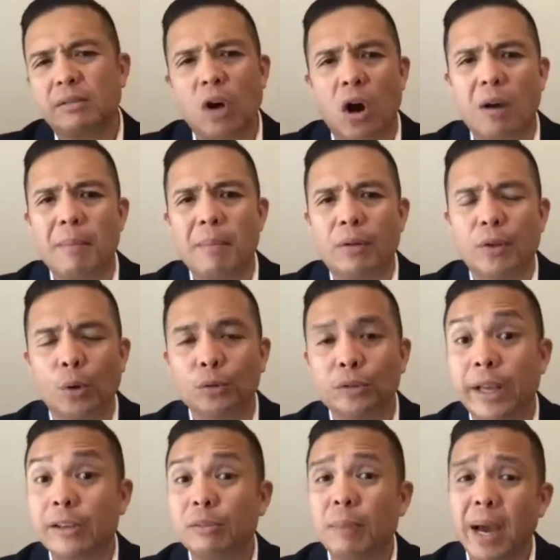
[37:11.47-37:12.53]
talk about those
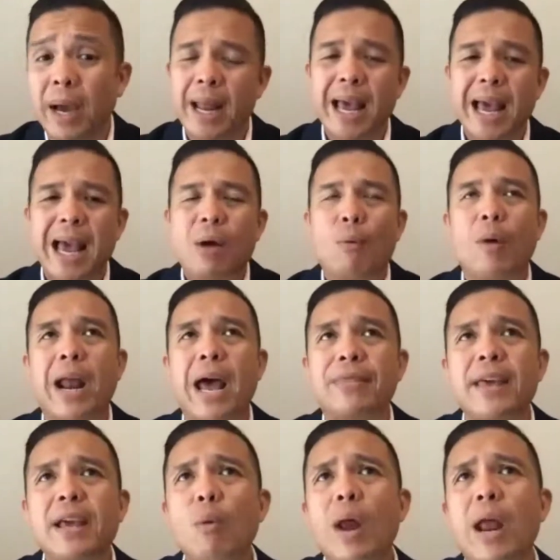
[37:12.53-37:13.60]
things, but what
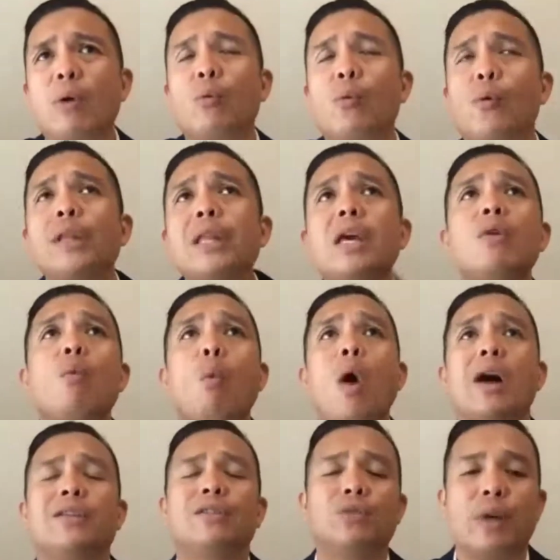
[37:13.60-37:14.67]
I really
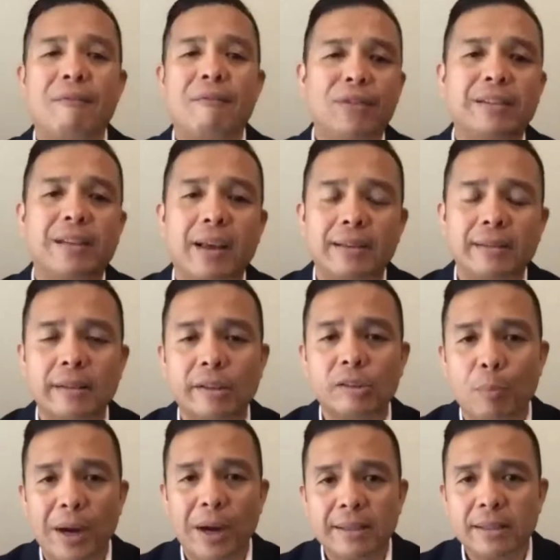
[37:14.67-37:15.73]
want to emphasize in this
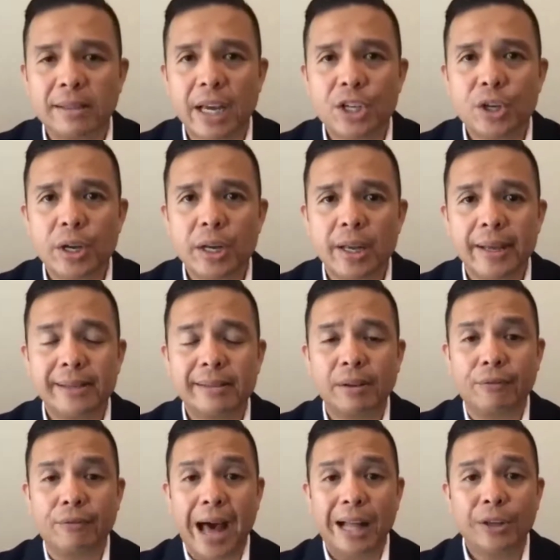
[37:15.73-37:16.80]
presentation is the
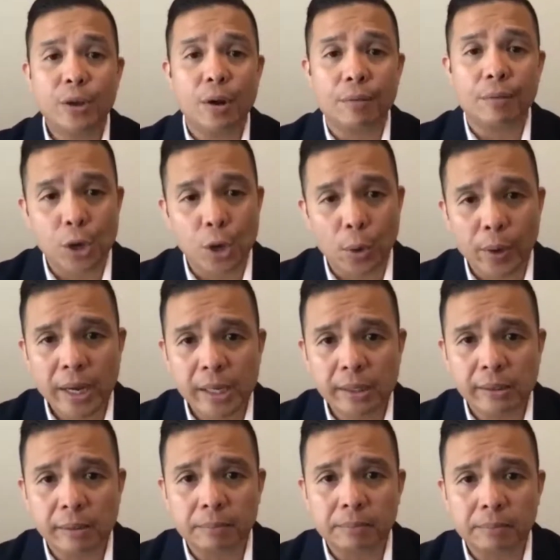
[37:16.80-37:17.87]
value of
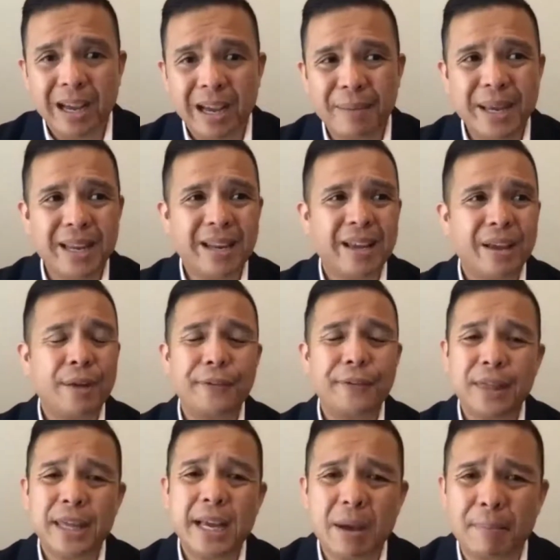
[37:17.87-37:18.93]
theories. I mean, if you
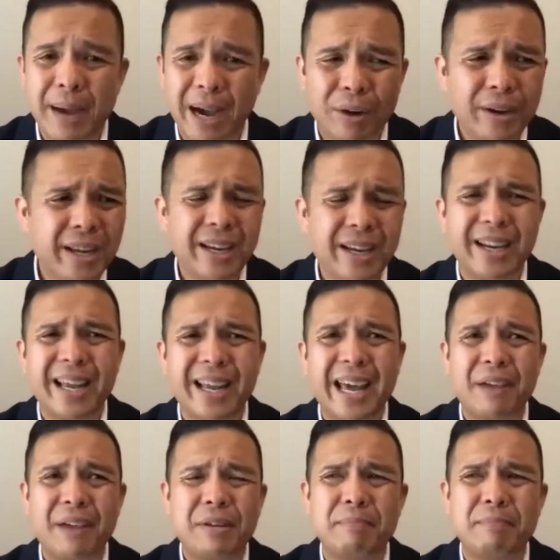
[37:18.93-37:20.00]
think about it,
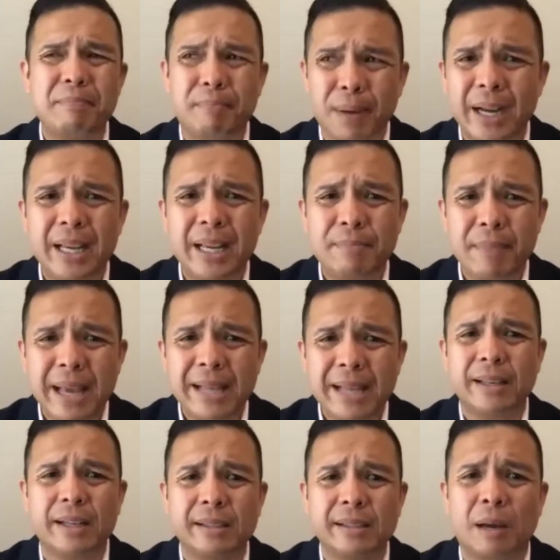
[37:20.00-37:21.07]
everybody makes
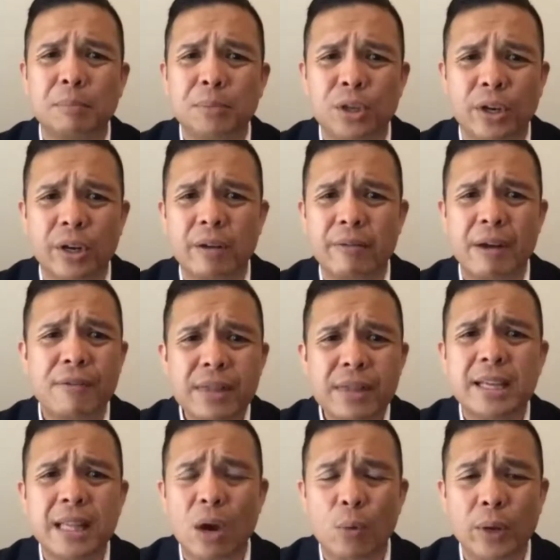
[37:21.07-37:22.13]
an assumption of
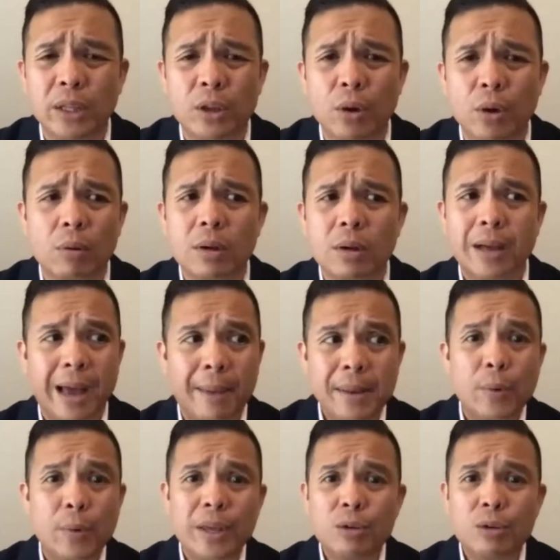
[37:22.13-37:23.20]
everything that we do. I
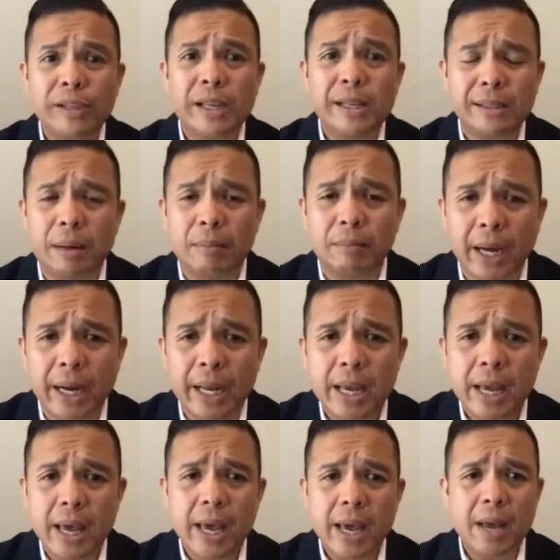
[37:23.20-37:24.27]
mean, when you see
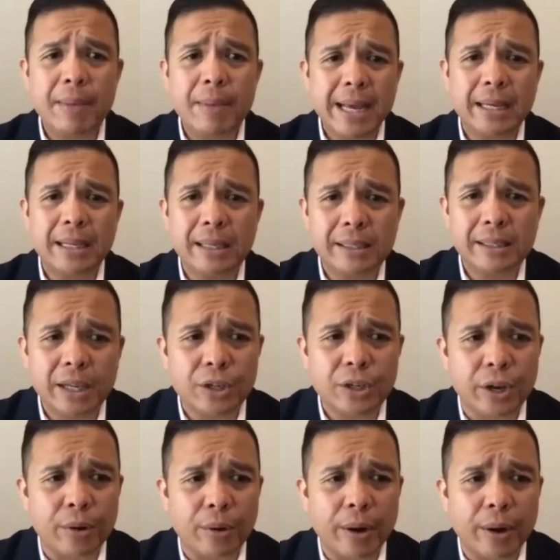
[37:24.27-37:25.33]
somebody and make a
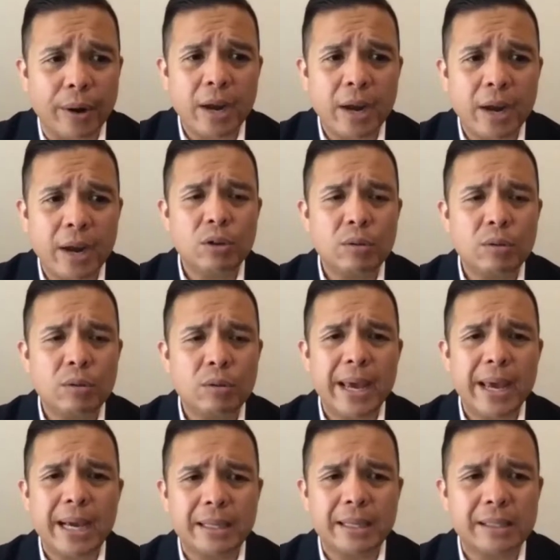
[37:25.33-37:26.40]
decision, right? When you
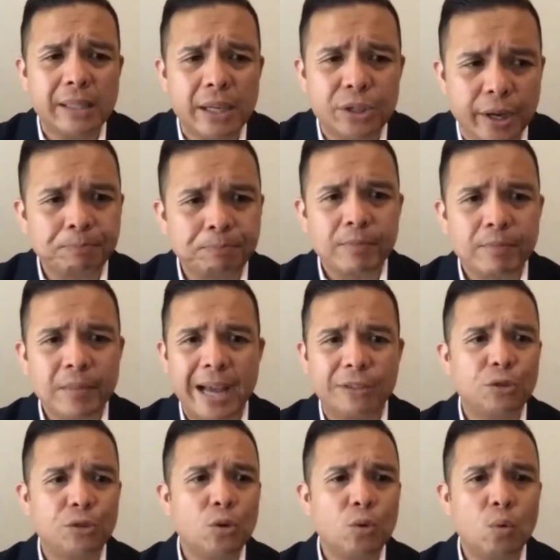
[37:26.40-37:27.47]
make a decision
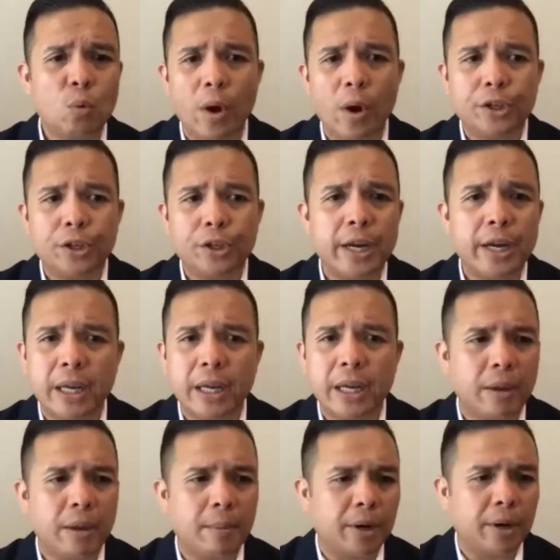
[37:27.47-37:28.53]
as to what you're going to
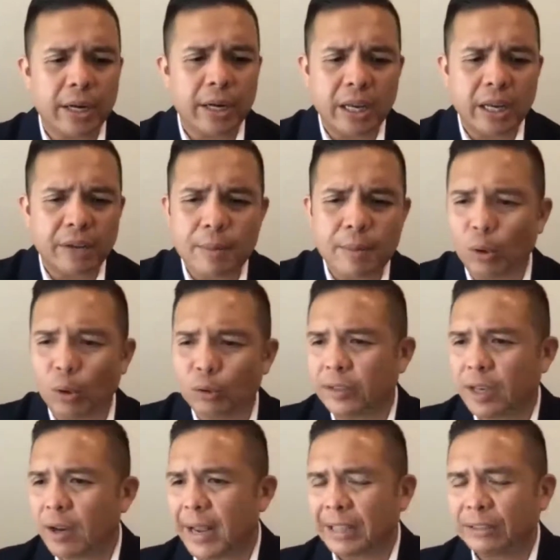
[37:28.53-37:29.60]
give them, are you going to give them
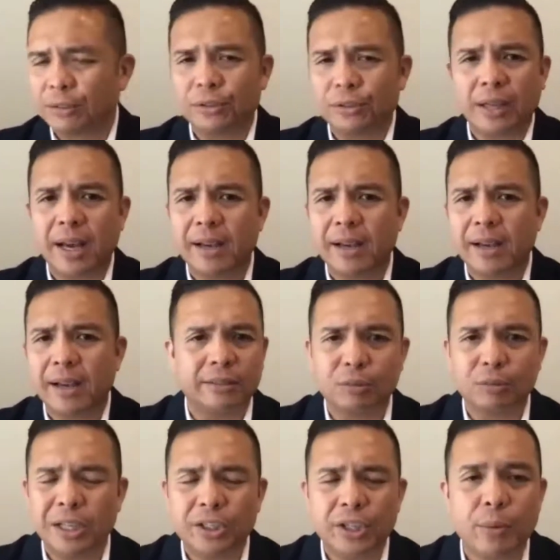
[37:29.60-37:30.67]
ultrasound exercise, a
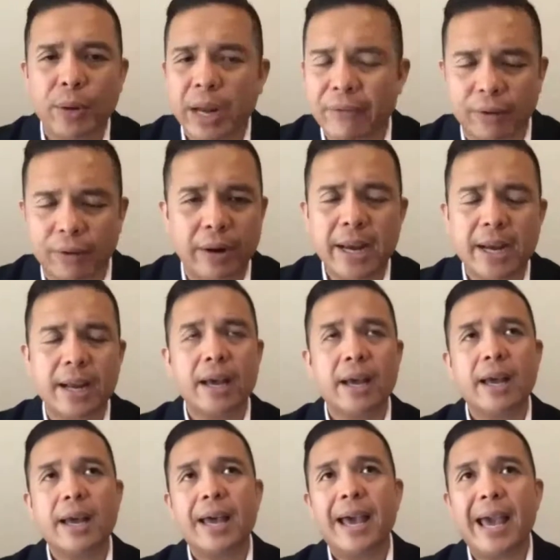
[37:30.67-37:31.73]
stretching, whatever, right?
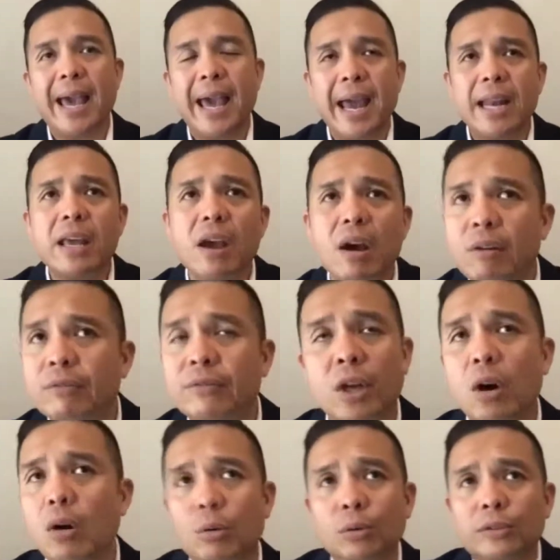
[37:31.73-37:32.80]
Any of
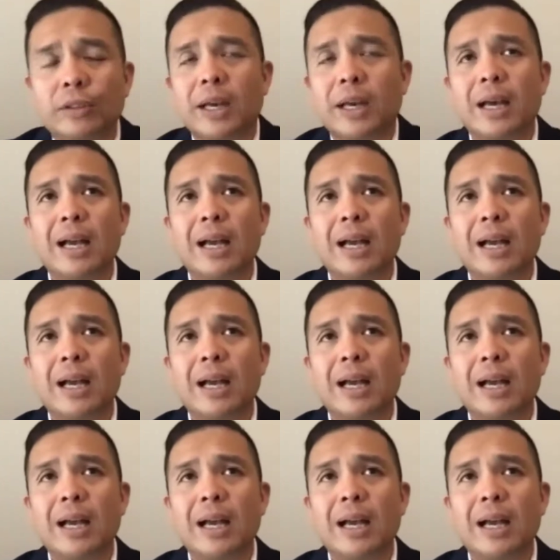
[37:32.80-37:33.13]
those